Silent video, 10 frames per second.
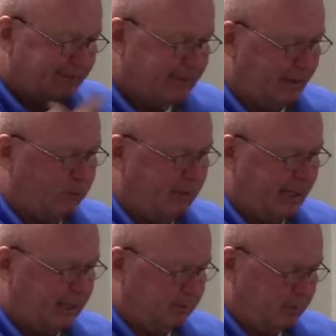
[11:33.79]
Yeah, we're
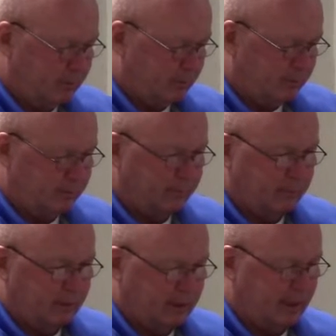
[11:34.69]
back in the book.
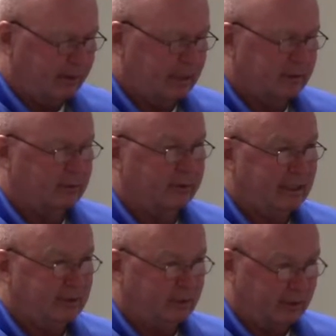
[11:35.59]
Because I think it's a little
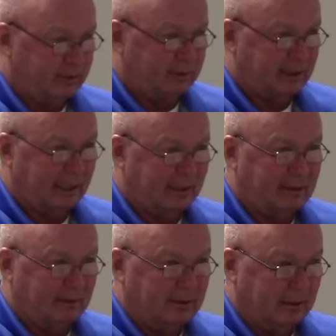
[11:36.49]
easier to understand
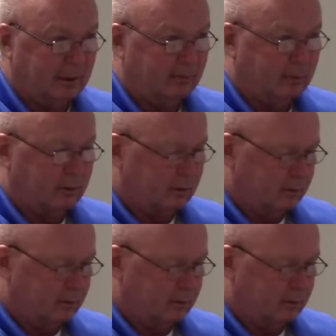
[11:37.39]
it in the book.